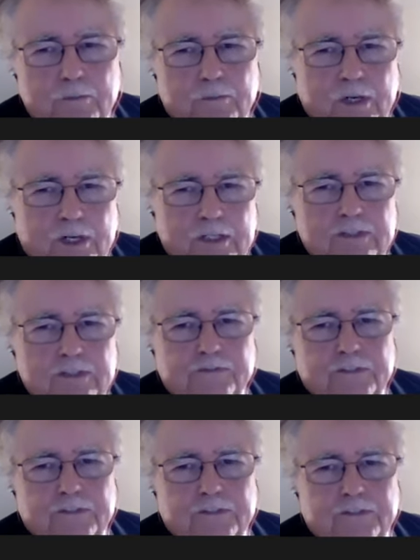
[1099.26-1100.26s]
parties'
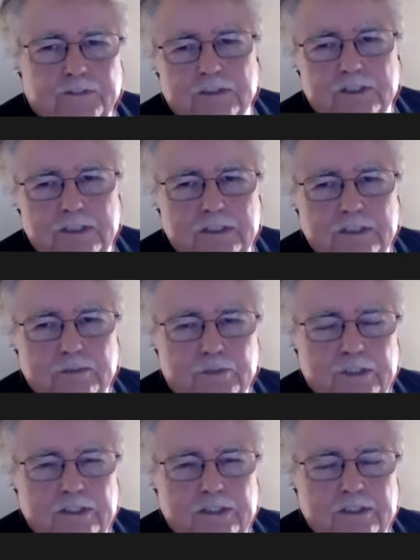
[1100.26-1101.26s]
efficiency, and
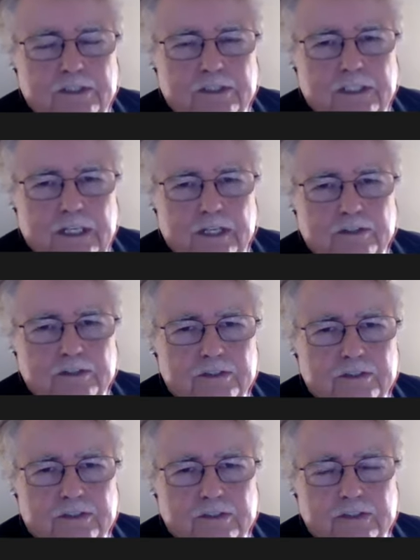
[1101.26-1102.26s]
putting this together,
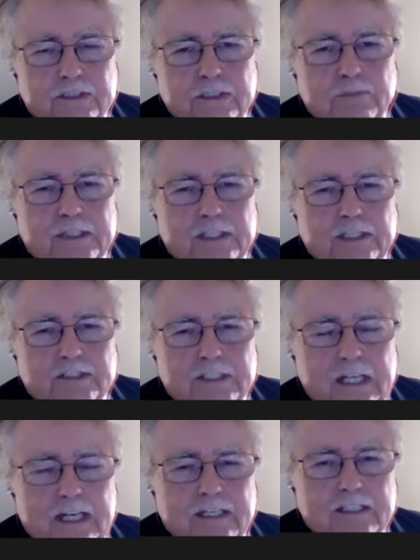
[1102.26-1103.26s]
just simply
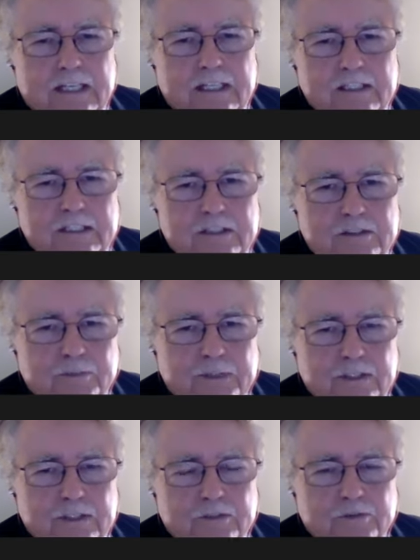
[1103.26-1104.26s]
consolidating these
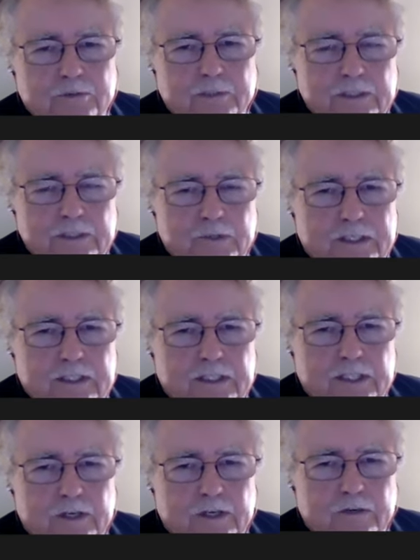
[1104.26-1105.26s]
appeals would be the way to
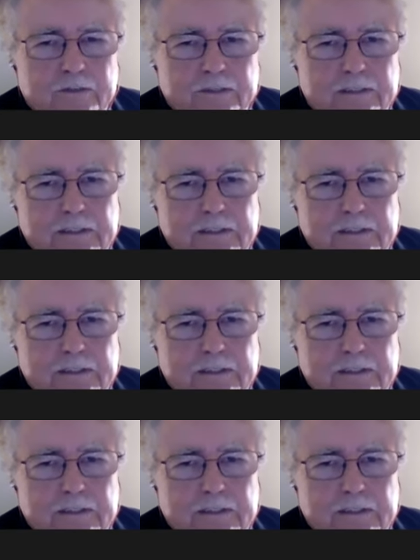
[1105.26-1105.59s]
go.